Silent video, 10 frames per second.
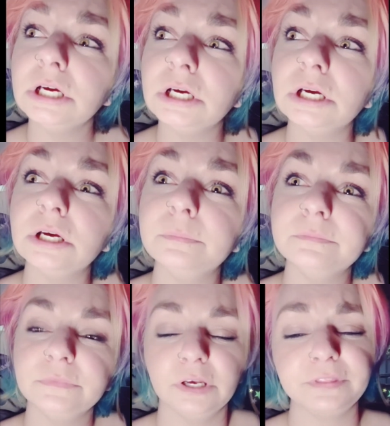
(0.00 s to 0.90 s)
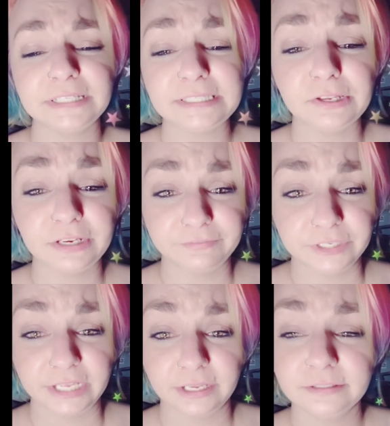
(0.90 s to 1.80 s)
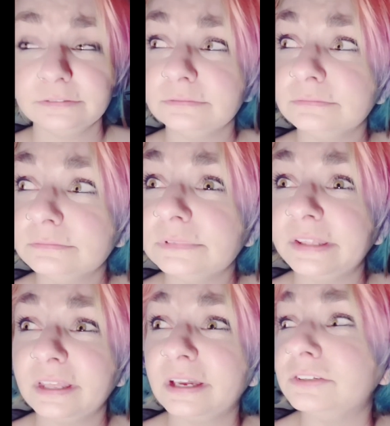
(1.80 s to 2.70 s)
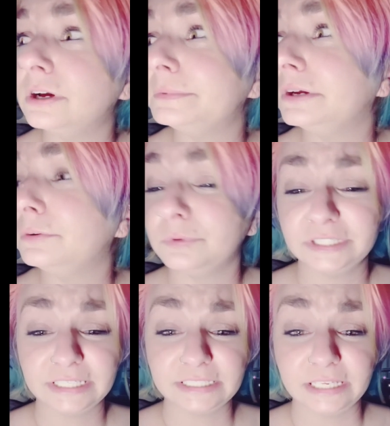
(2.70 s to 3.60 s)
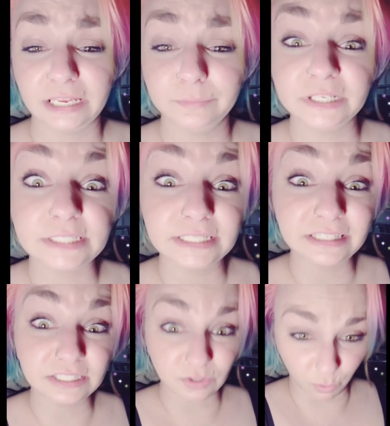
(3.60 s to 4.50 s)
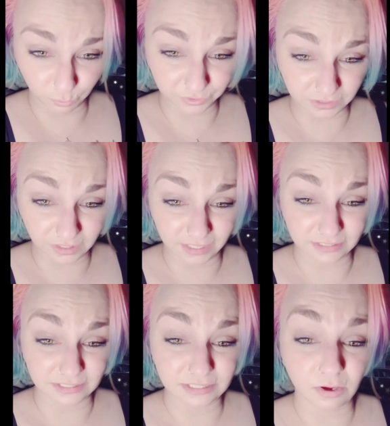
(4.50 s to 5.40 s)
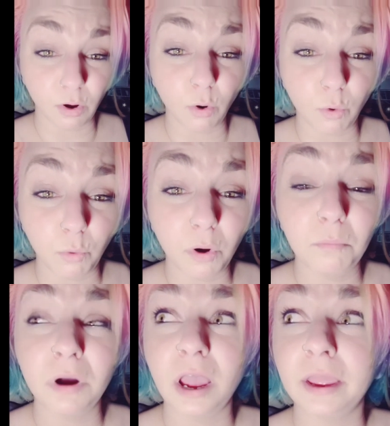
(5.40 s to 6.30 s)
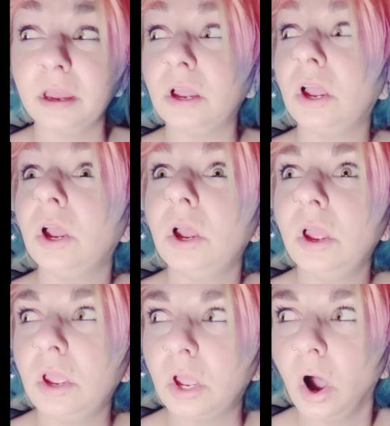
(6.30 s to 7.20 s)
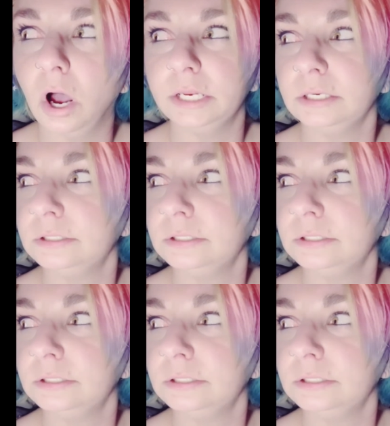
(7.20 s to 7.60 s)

No, that's on every day. I think I dropped down to 168 because I did this colon cleanse. Oh my God.